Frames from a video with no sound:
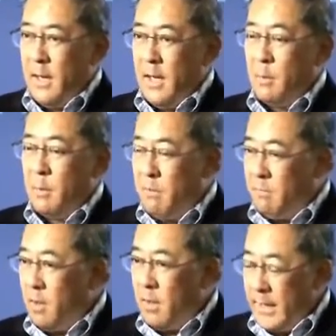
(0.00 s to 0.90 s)
And above
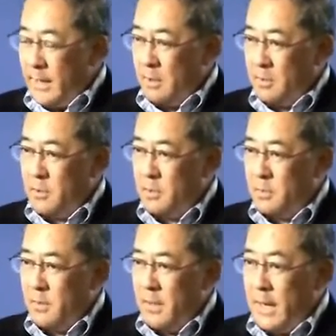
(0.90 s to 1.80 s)
all
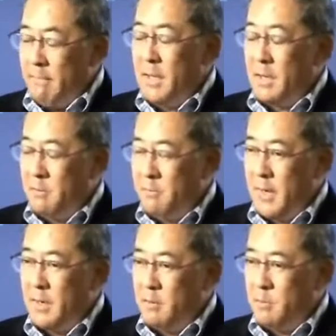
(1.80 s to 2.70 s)
else, having an
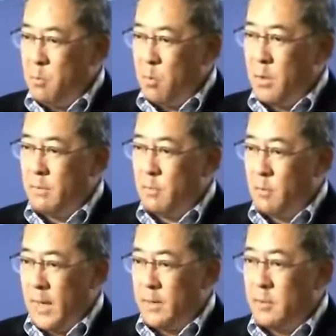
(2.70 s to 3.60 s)
effective board of
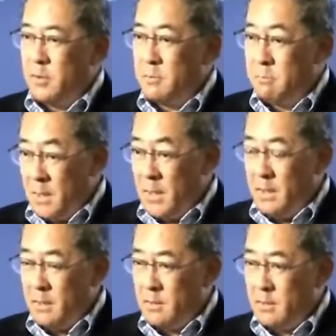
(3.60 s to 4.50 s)
directors
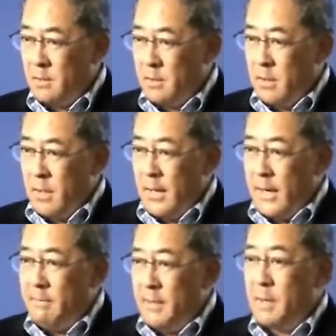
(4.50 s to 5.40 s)
means
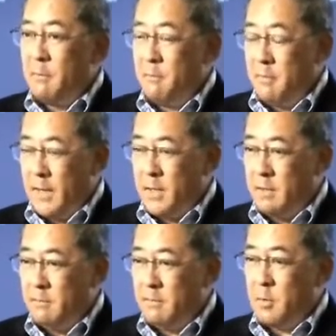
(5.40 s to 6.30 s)
having an
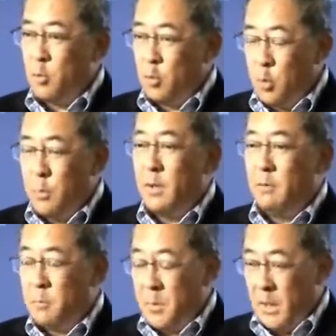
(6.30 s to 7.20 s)
effective group
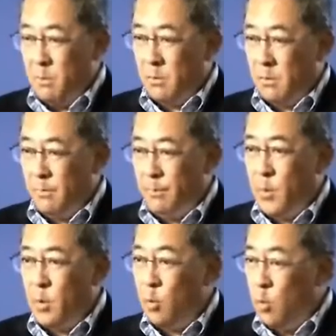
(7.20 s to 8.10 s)
of people
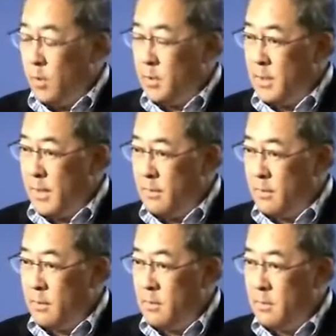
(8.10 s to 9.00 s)
who work
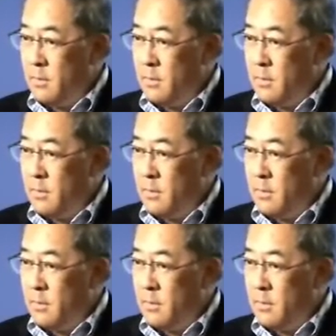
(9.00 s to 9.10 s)
together,